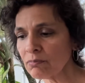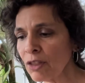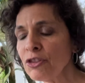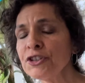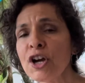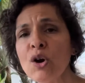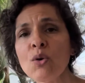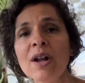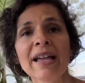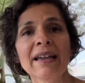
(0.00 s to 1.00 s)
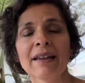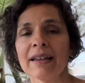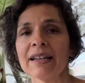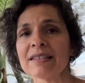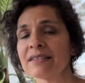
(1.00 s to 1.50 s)
the dough
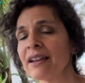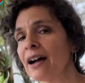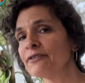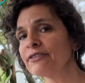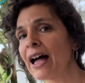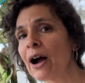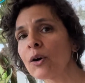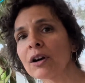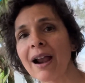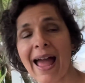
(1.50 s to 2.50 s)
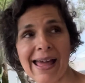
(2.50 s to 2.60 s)
is nut flour